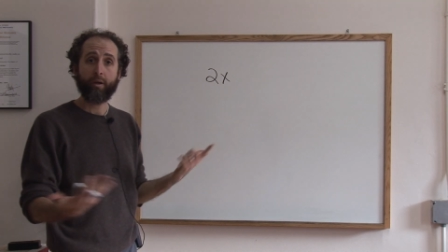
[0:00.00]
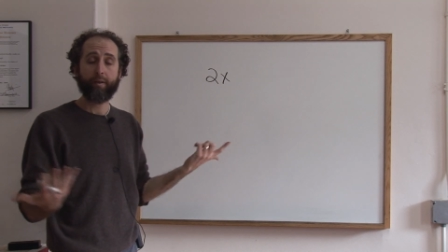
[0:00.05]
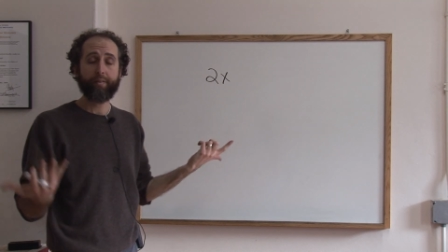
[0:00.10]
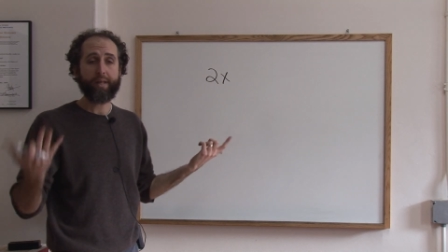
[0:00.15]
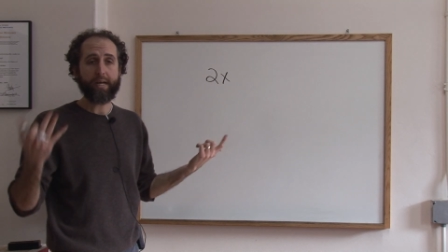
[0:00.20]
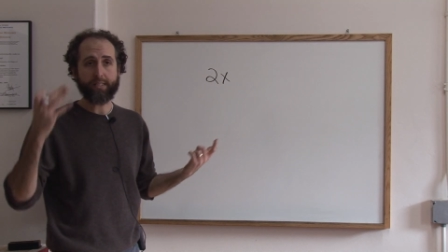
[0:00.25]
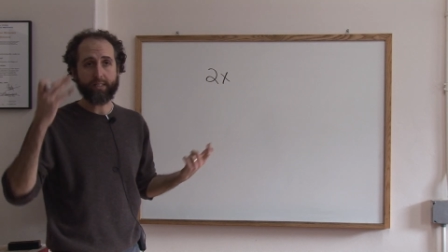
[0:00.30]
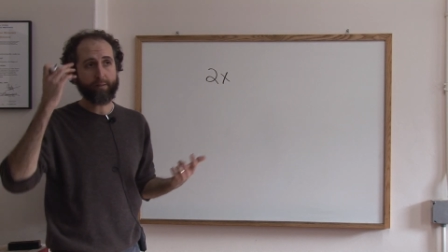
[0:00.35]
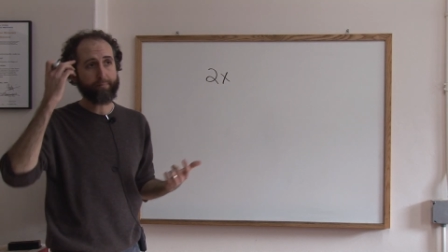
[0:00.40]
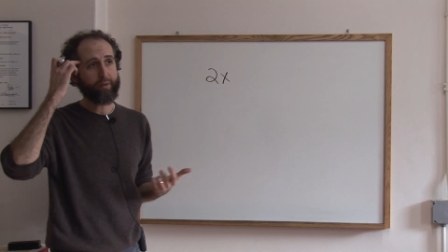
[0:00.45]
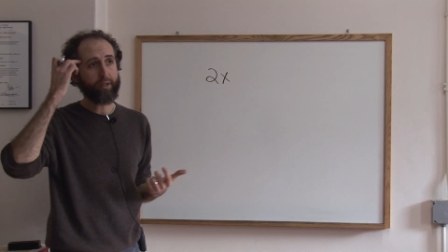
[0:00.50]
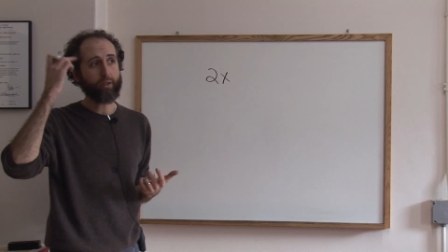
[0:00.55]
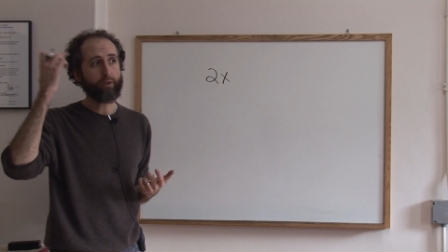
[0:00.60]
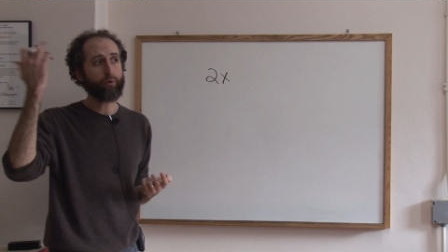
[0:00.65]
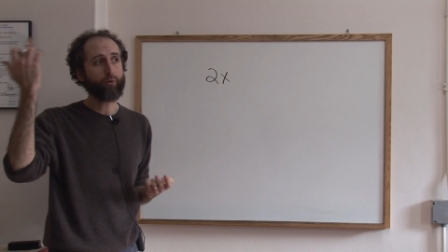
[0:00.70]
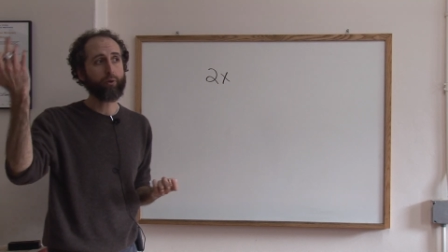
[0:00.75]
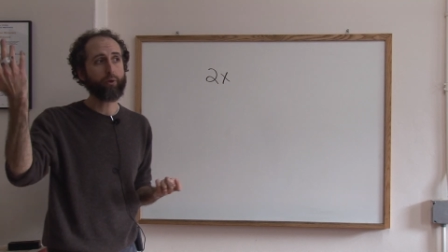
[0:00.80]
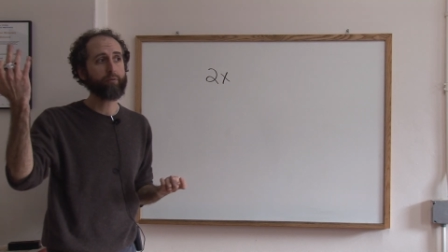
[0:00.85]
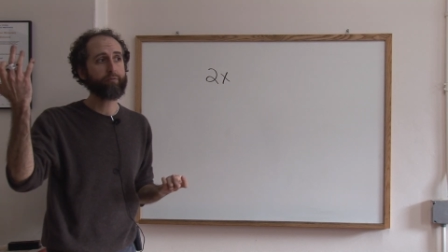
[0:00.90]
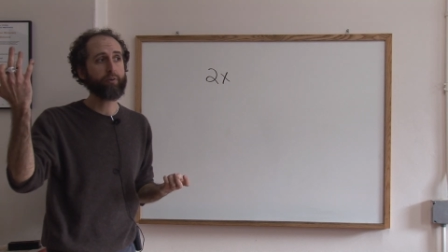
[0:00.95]
That's something you
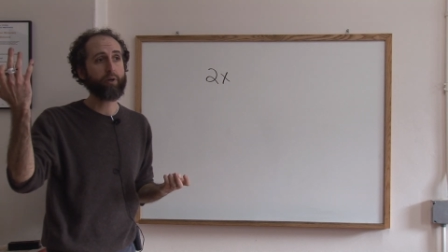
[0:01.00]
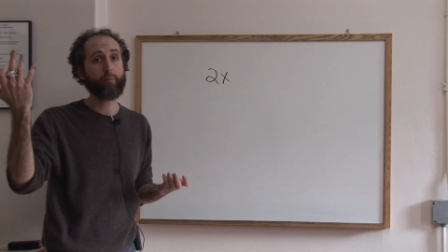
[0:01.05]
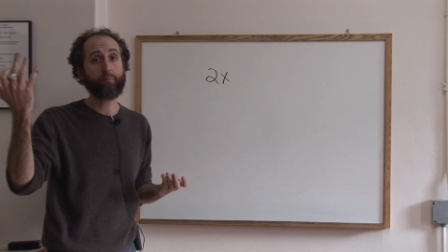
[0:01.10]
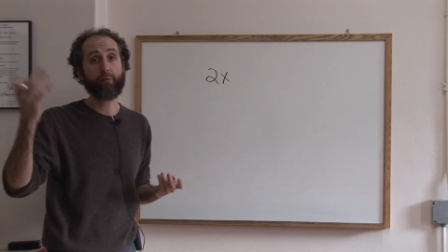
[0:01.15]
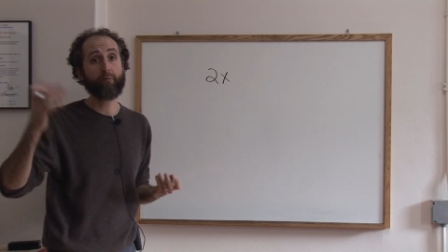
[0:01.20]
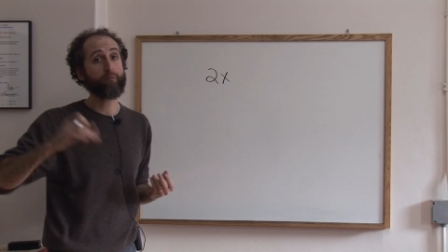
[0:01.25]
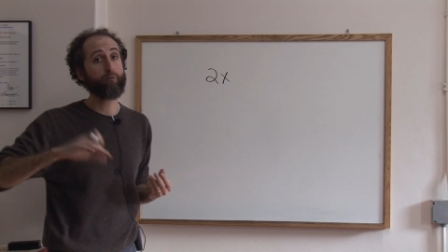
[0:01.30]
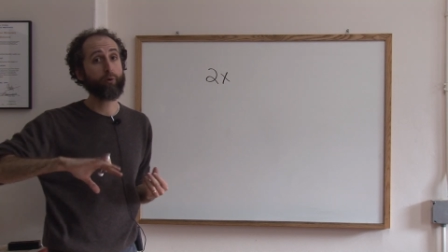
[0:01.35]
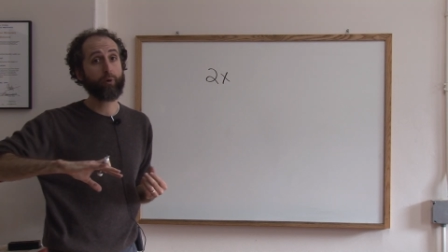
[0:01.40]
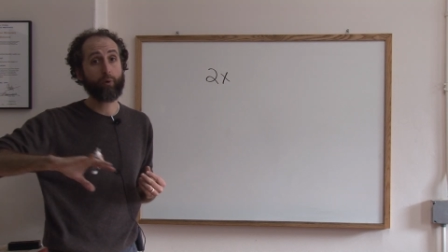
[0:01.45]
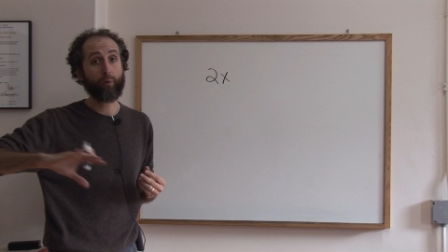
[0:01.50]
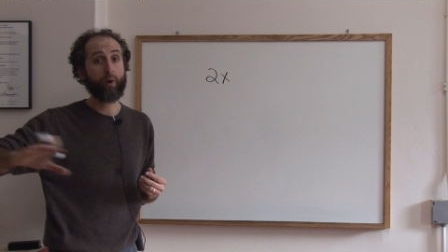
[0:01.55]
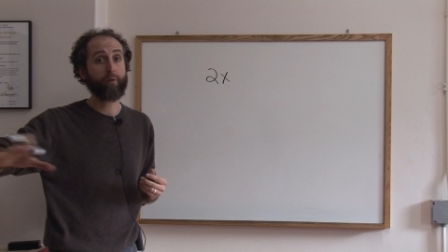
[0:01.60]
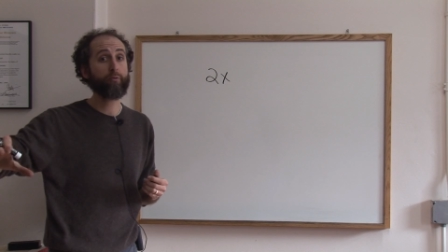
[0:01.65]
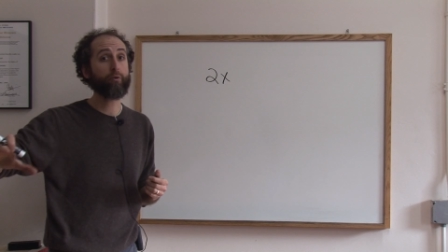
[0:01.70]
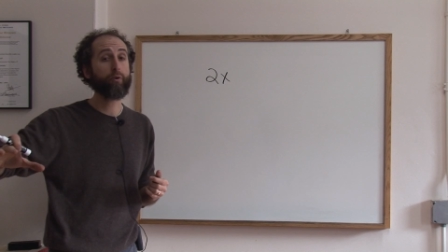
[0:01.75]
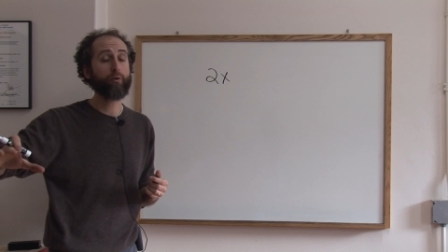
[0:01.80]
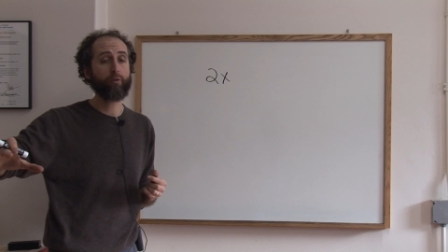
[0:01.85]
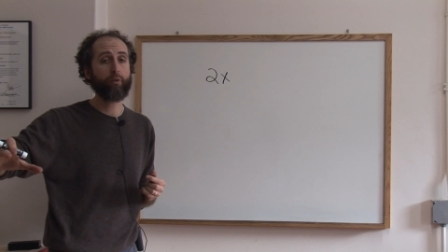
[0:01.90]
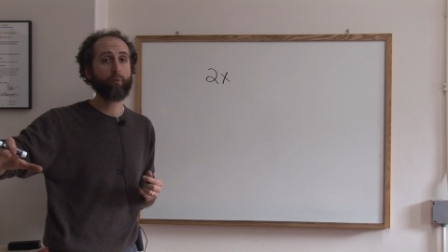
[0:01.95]
could have done before you
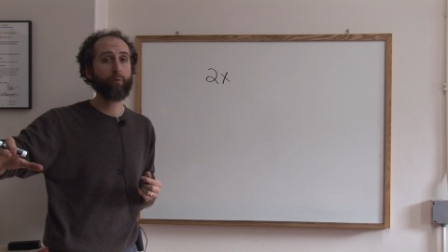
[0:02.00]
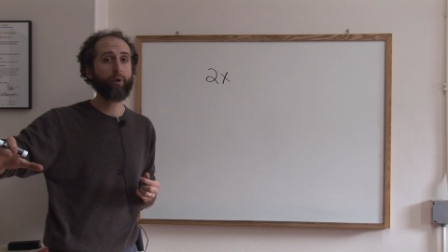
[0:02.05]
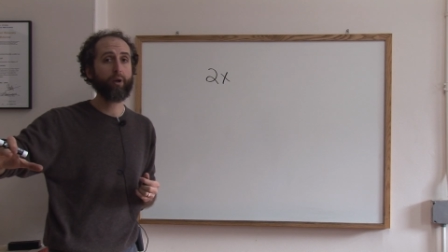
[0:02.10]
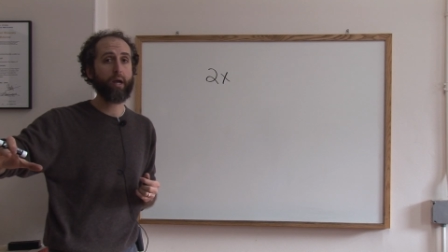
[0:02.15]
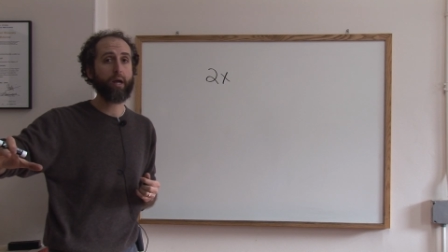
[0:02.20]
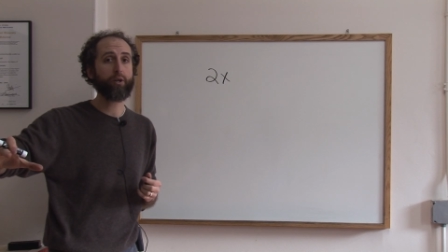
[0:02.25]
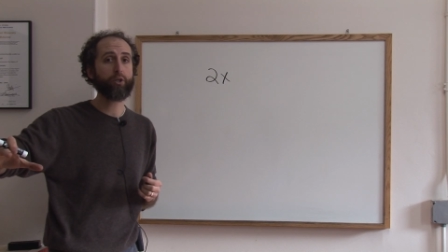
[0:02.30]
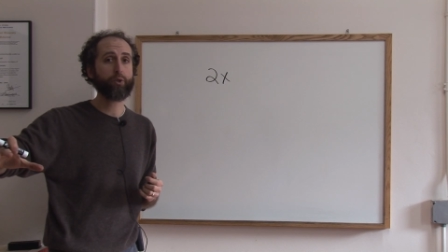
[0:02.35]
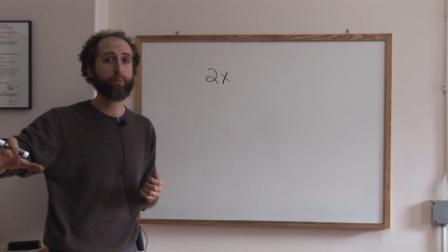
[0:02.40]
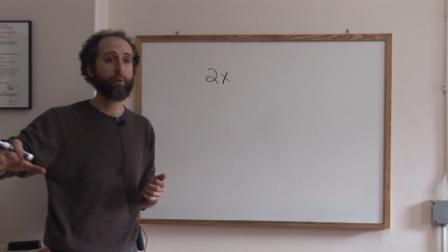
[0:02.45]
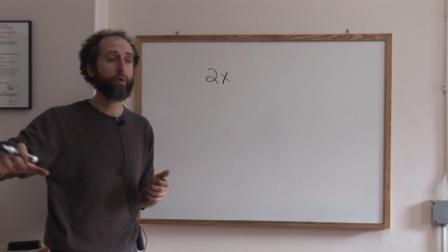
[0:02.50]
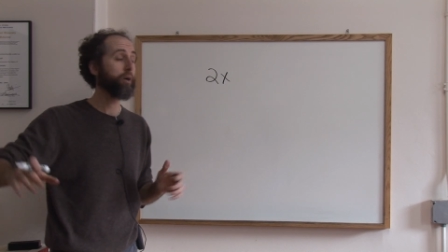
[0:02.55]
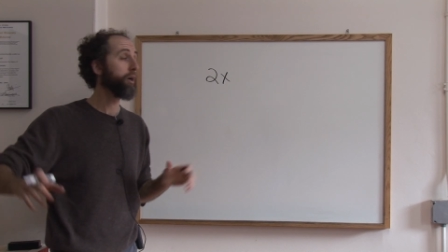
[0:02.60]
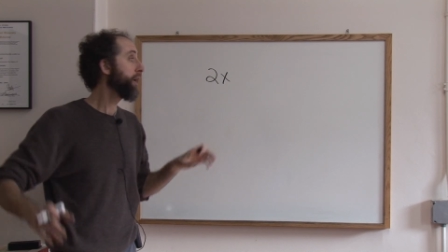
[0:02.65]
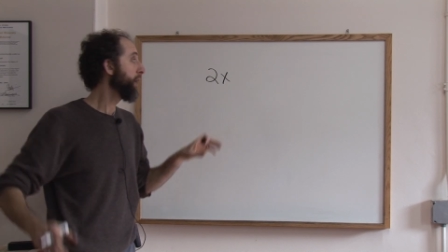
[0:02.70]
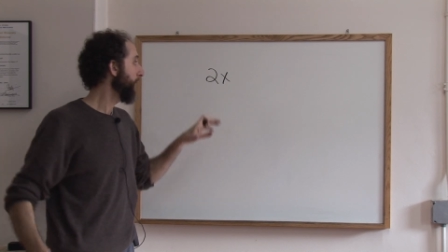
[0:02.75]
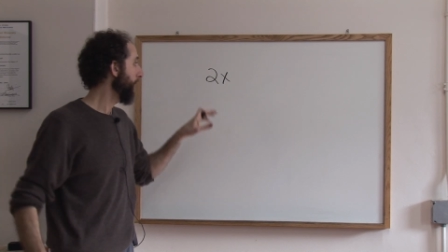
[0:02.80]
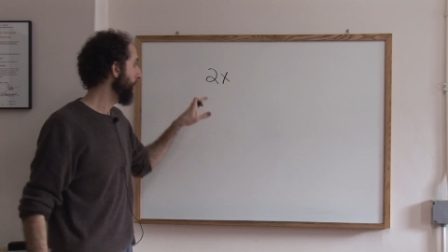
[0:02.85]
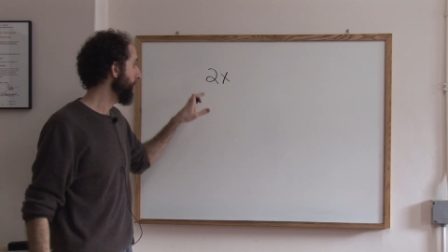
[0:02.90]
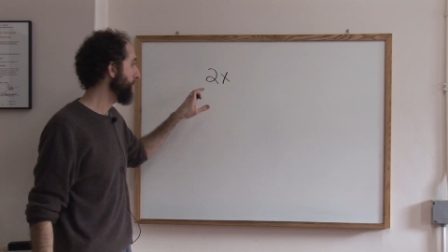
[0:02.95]
ever heard the word algebra,
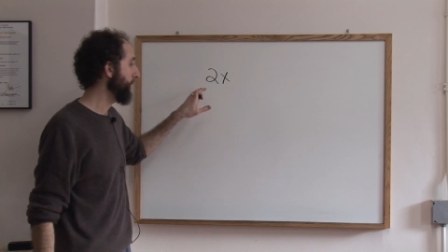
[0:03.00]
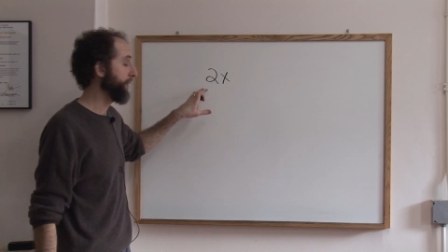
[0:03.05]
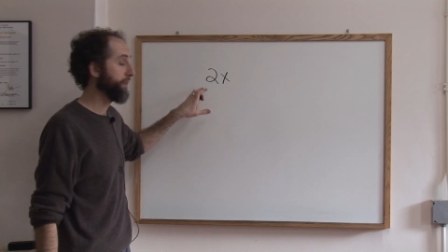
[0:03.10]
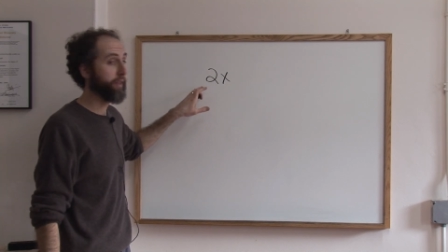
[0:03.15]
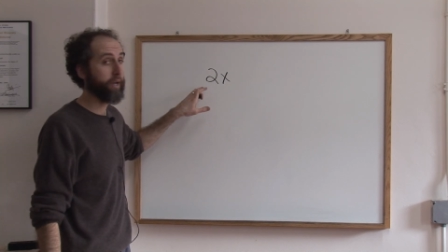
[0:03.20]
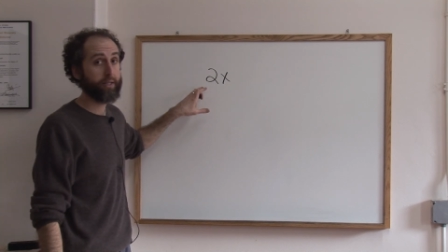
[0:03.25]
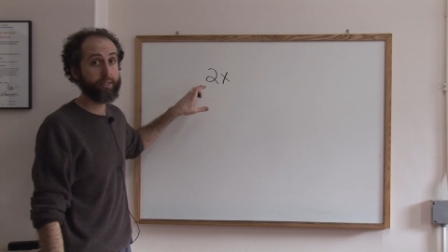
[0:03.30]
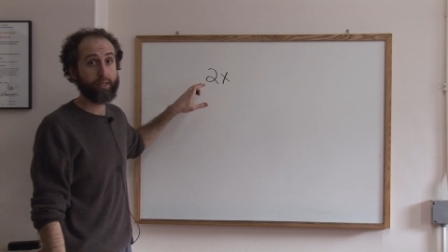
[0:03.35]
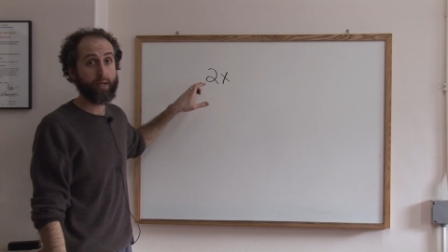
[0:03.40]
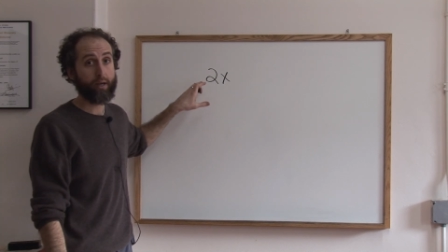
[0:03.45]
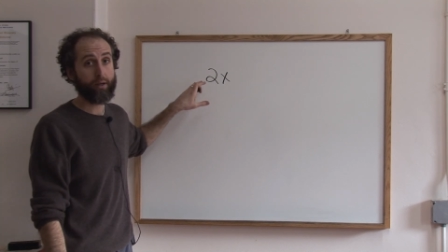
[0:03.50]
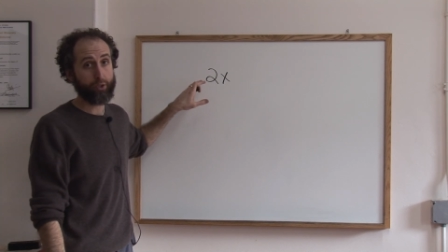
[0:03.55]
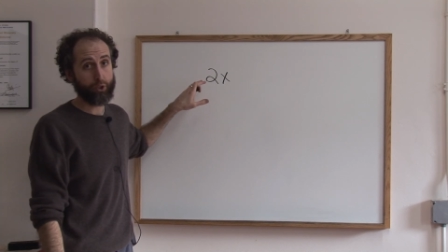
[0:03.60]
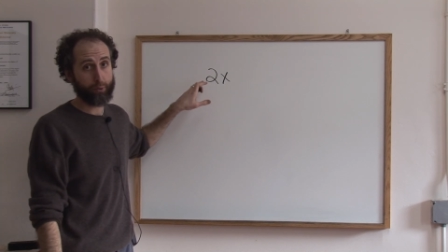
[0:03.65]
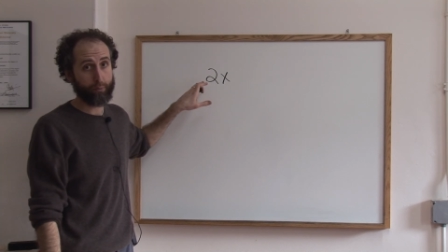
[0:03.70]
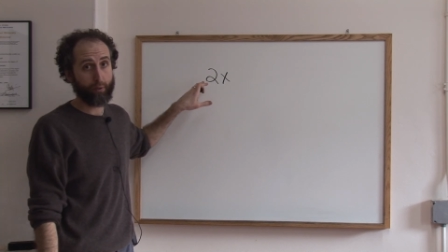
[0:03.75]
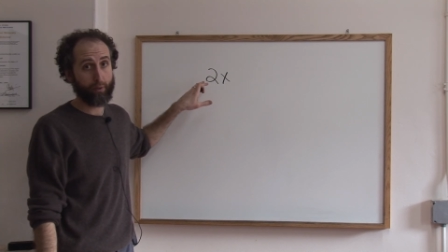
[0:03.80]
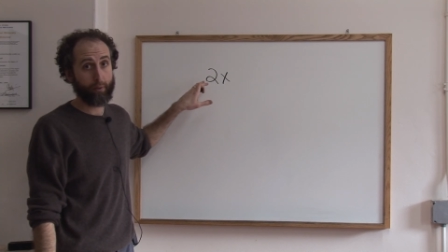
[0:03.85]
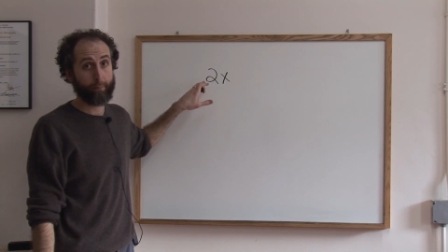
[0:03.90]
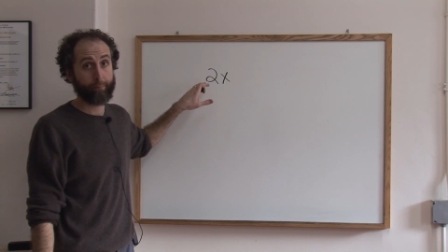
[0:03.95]
and yet that's
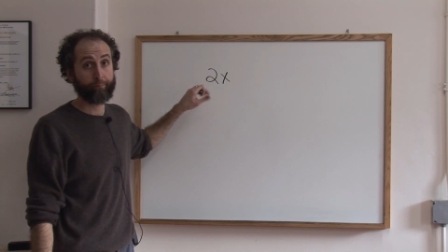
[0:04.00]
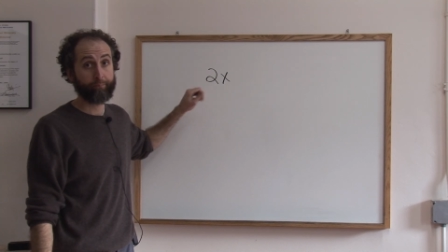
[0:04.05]
algebra.